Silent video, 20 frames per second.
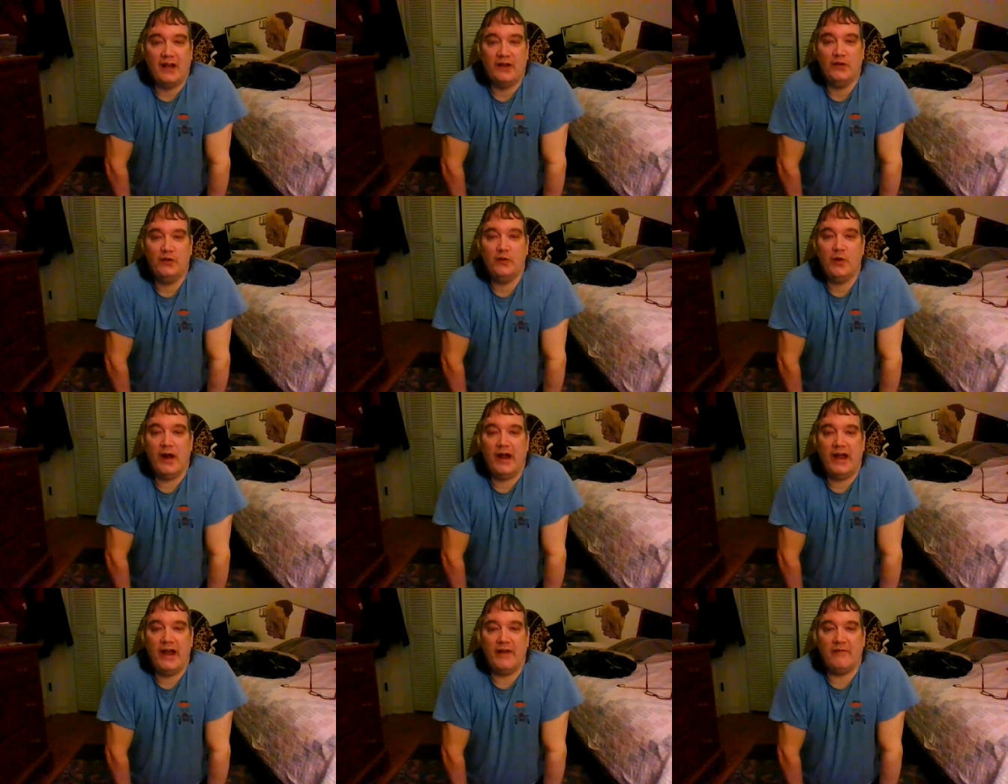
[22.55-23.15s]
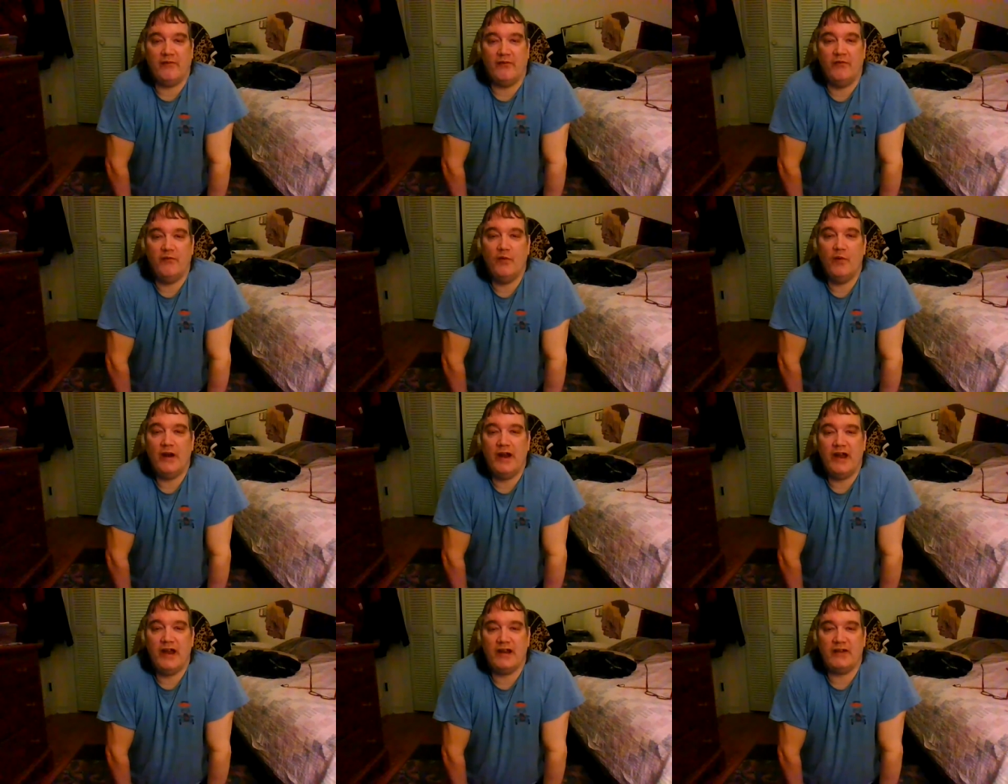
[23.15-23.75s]
and do not have a
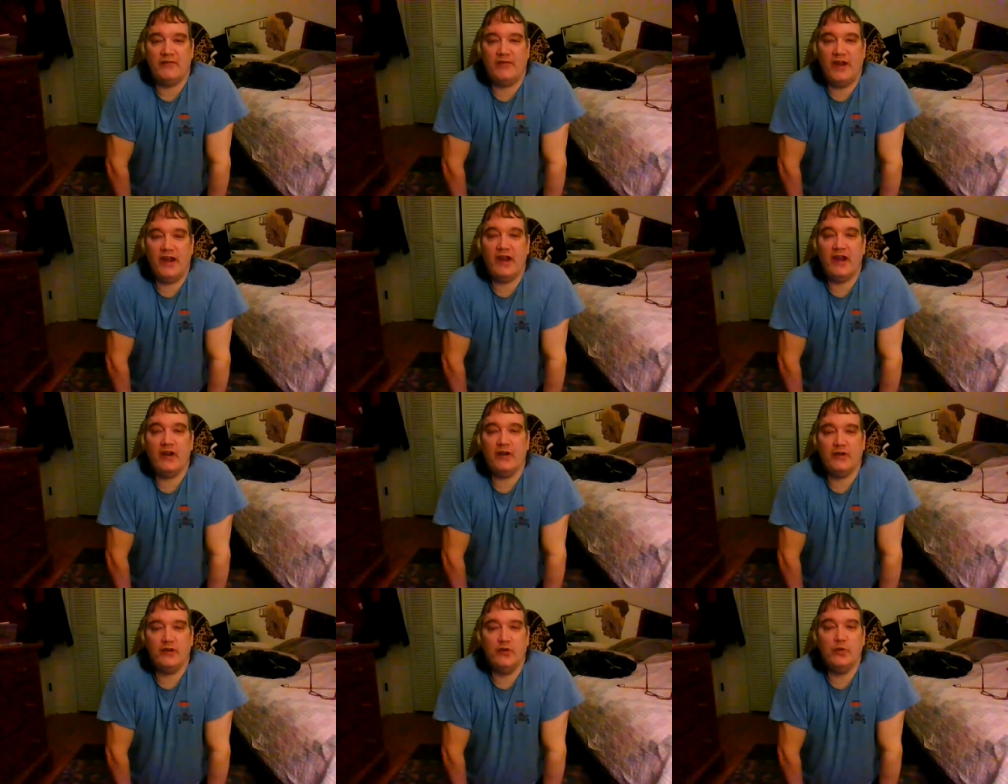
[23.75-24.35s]
full head of hair,